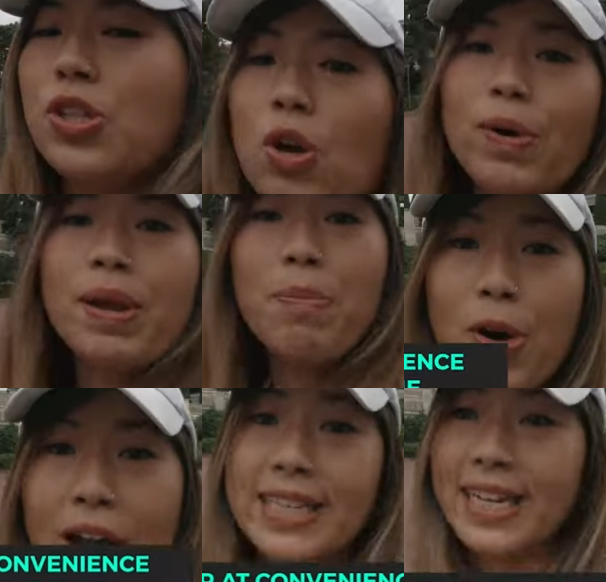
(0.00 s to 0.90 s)
so we
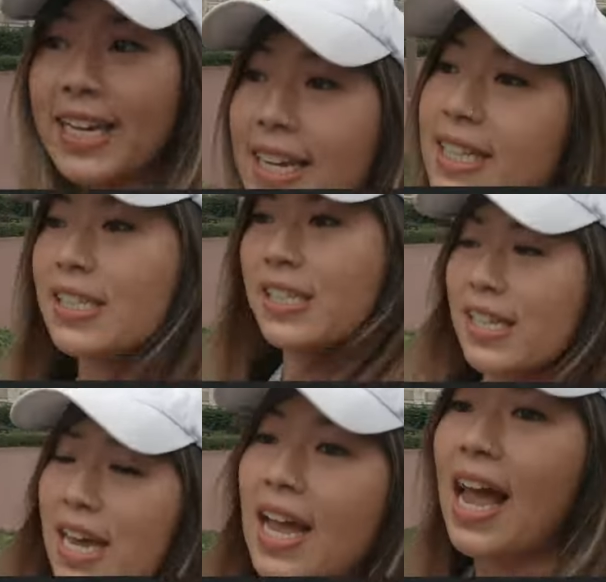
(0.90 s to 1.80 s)
bought our
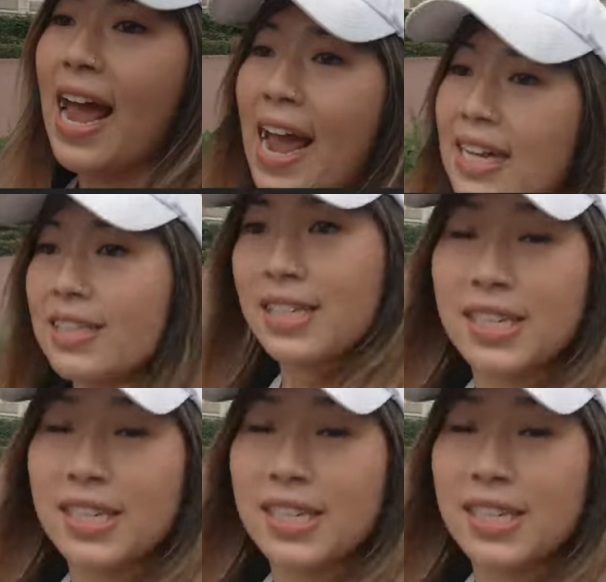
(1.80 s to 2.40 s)
tickets at